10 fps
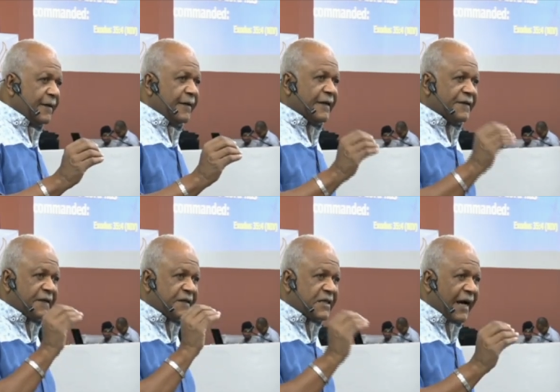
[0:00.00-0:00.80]
is
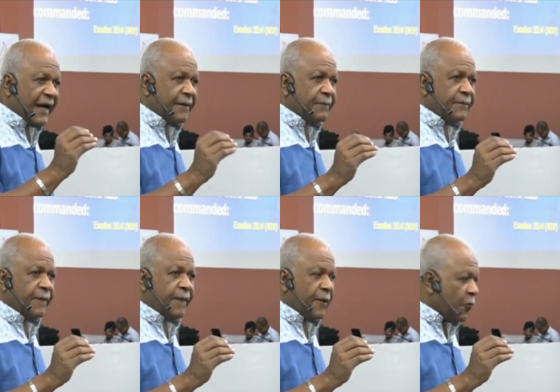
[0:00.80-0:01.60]
the
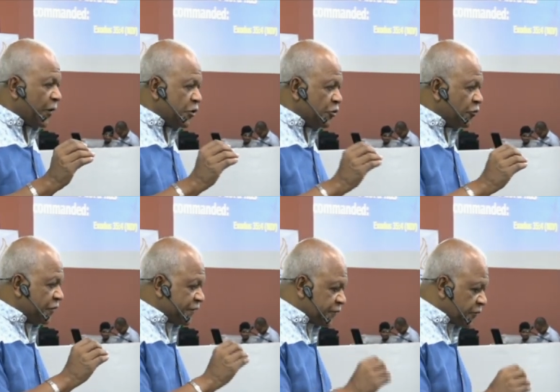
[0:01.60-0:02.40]
time when you
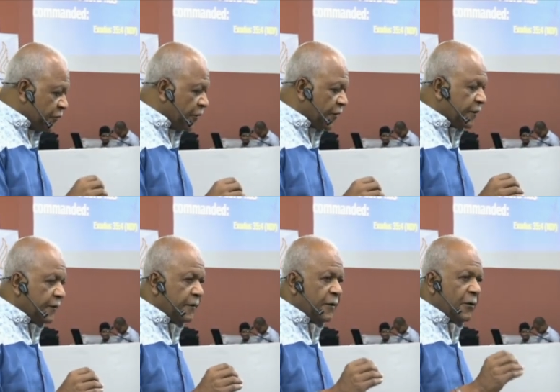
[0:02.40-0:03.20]
restore
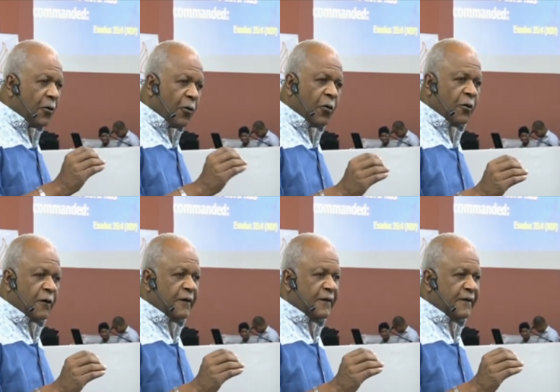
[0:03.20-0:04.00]

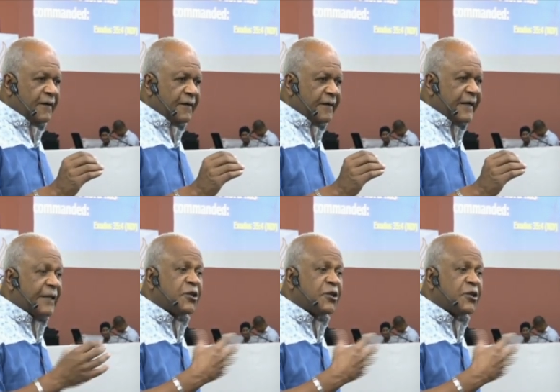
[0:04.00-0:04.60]
all that